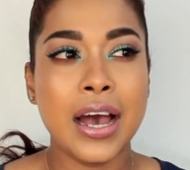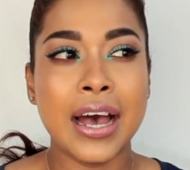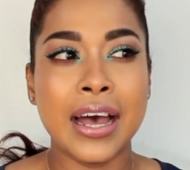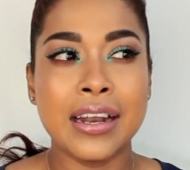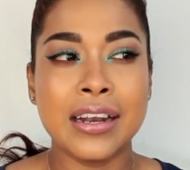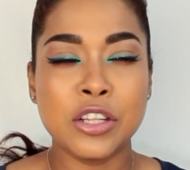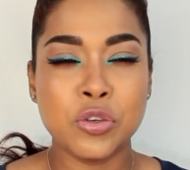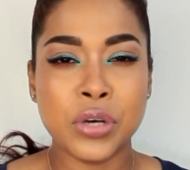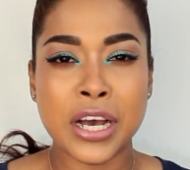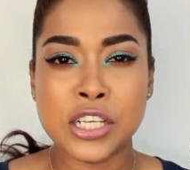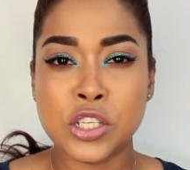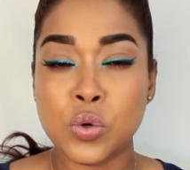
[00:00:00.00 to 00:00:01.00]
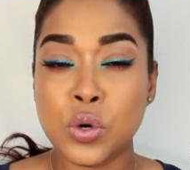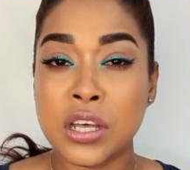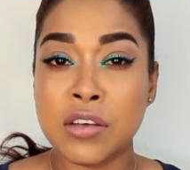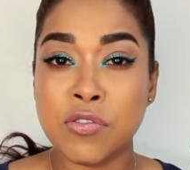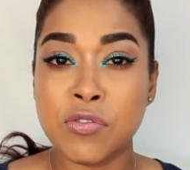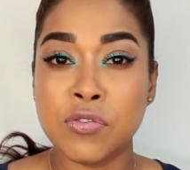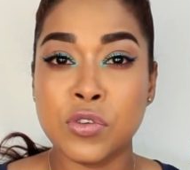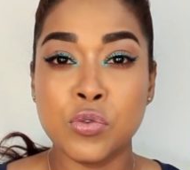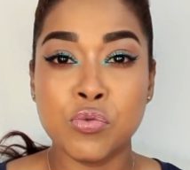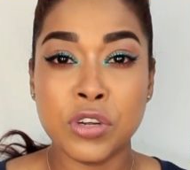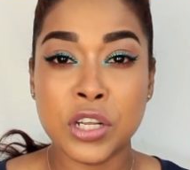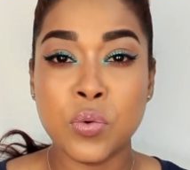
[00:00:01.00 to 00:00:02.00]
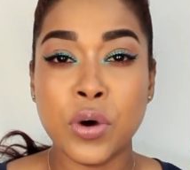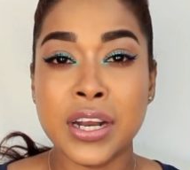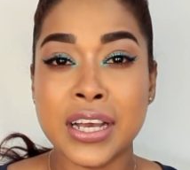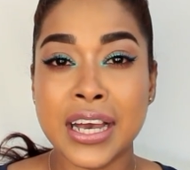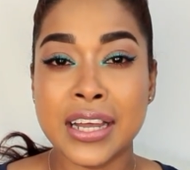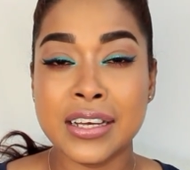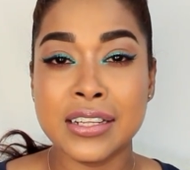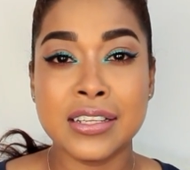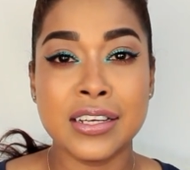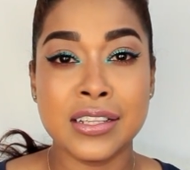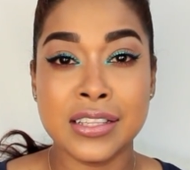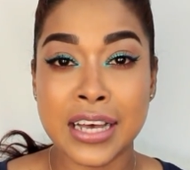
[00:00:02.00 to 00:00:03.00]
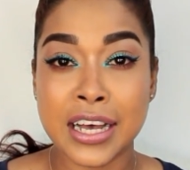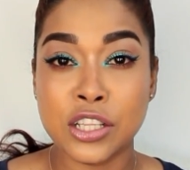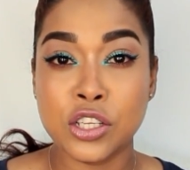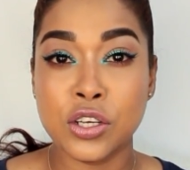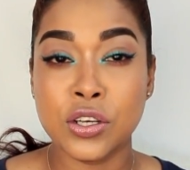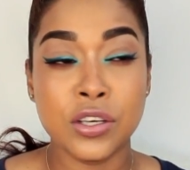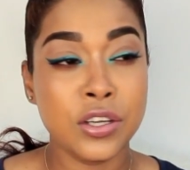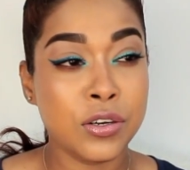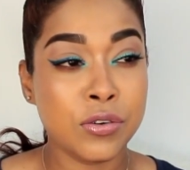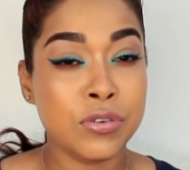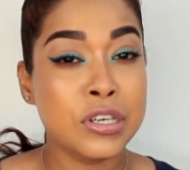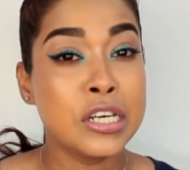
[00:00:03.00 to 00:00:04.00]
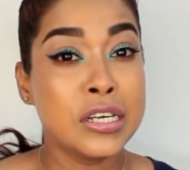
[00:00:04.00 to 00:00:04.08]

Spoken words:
and let you guys know, if you really want to get it, that, you know,